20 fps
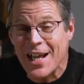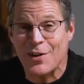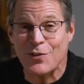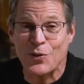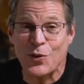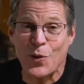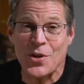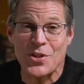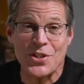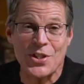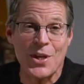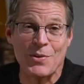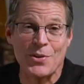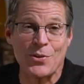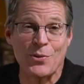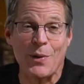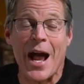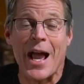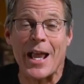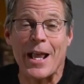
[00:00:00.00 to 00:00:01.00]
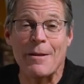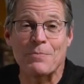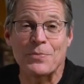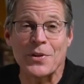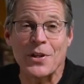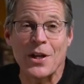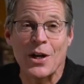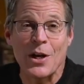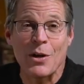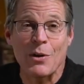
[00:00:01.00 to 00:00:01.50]
And of course, he was right.
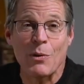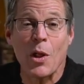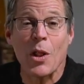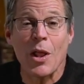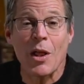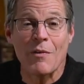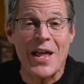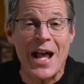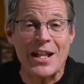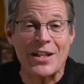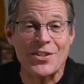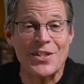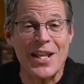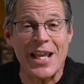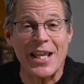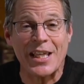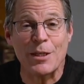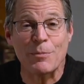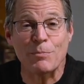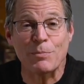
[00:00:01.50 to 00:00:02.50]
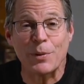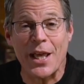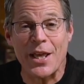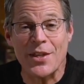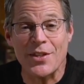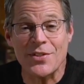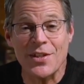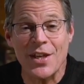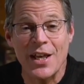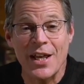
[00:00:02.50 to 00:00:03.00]
Well, all of that's taking
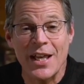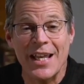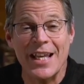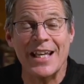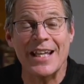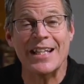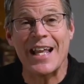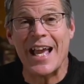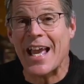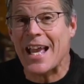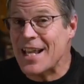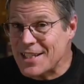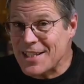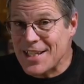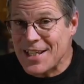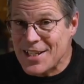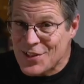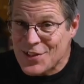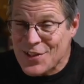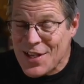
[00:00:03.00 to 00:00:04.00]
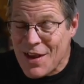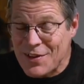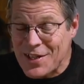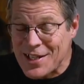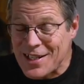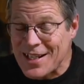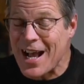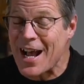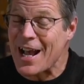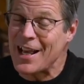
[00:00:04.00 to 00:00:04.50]
place in
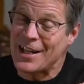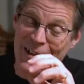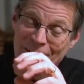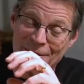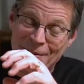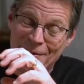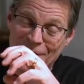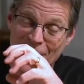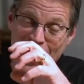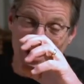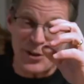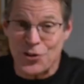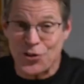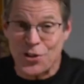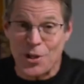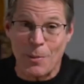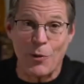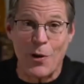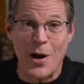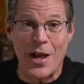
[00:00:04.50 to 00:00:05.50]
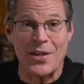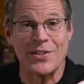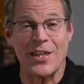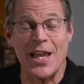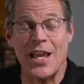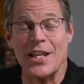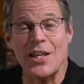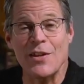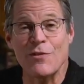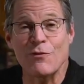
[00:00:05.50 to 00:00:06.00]
1879 and Dr.
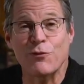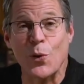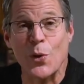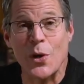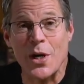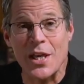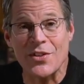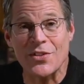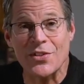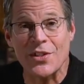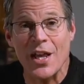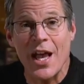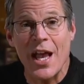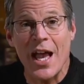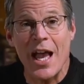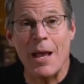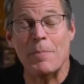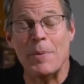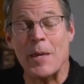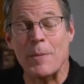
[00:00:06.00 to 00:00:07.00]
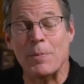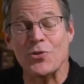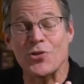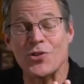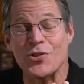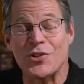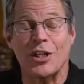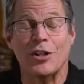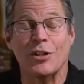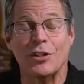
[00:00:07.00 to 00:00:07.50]
Semmelweis' 1840s, and
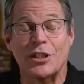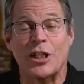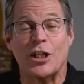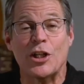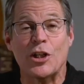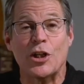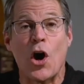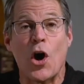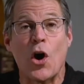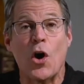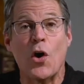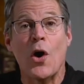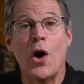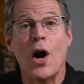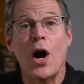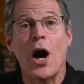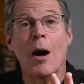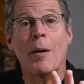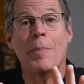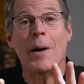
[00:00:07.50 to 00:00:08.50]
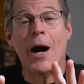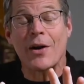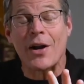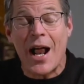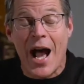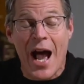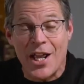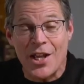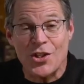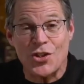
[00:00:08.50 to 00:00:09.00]
people still didn't know
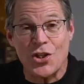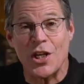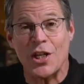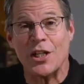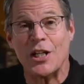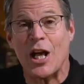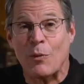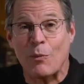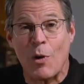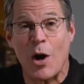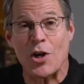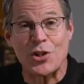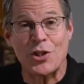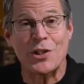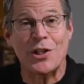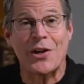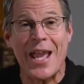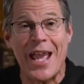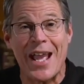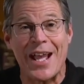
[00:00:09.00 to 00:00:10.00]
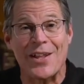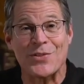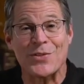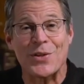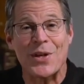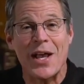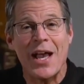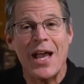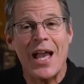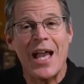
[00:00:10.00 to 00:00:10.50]
about hygiene and washing their
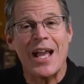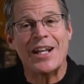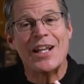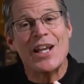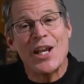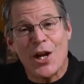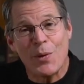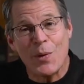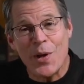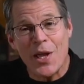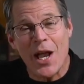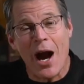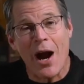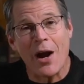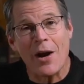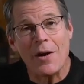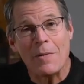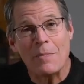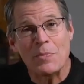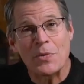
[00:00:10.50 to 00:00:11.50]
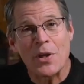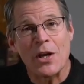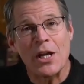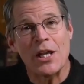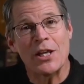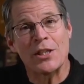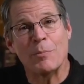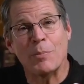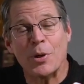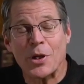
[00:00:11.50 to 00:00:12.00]
hands. And here we are
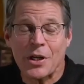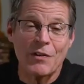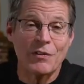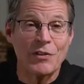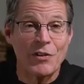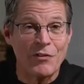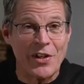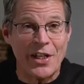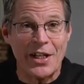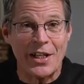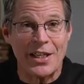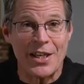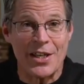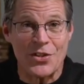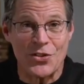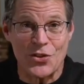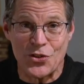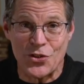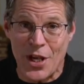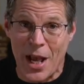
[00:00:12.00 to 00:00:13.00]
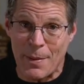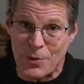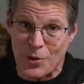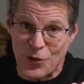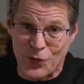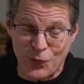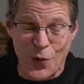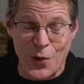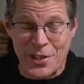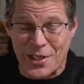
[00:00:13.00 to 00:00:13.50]
in the book of Leviticus,
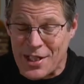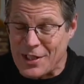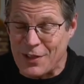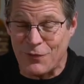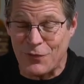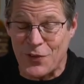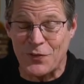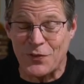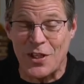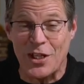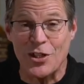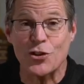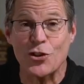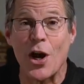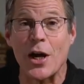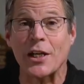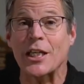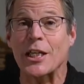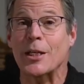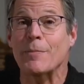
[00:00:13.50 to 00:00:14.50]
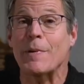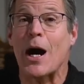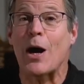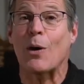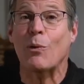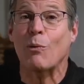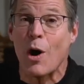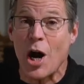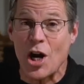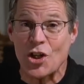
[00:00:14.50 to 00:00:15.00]
chapters 14 and 15, talking
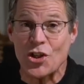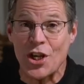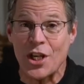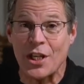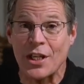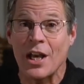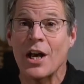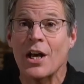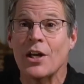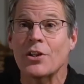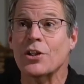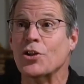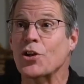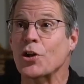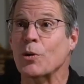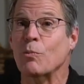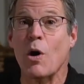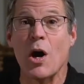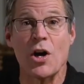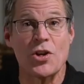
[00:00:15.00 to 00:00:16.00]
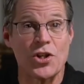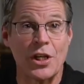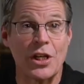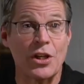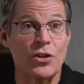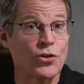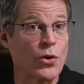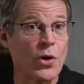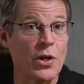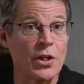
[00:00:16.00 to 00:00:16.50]
about washing. The term
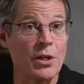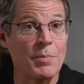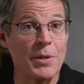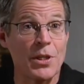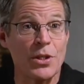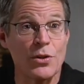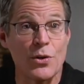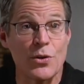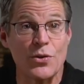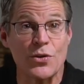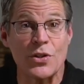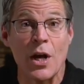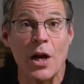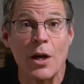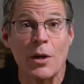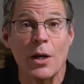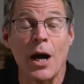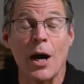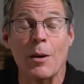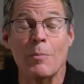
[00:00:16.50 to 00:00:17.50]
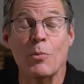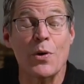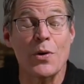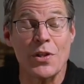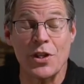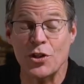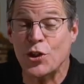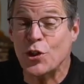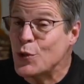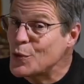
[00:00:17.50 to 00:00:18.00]
washing is going to be used
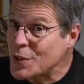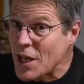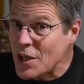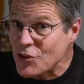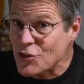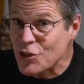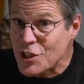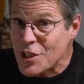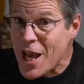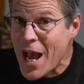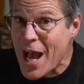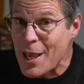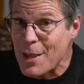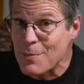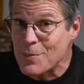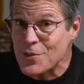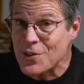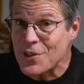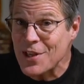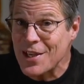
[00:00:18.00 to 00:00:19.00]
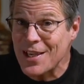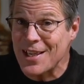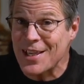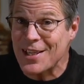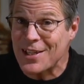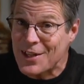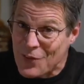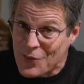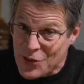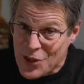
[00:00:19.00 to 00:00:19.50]
more than two dozen times
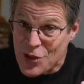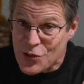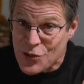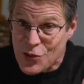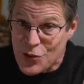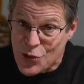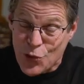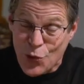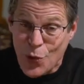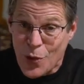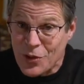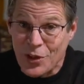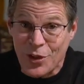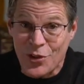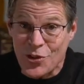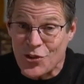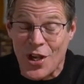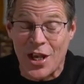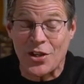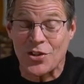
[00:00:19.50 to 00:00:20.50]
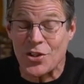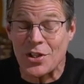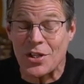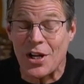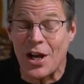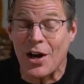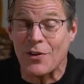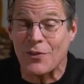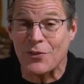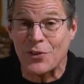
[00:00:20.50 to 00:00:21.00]
in this short little
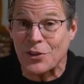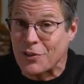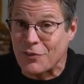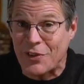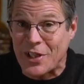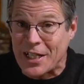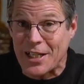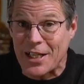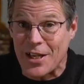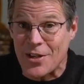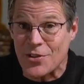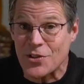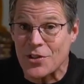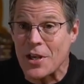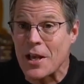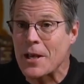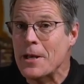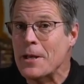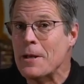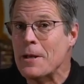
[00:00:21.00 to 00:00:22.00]
section of Leviticus.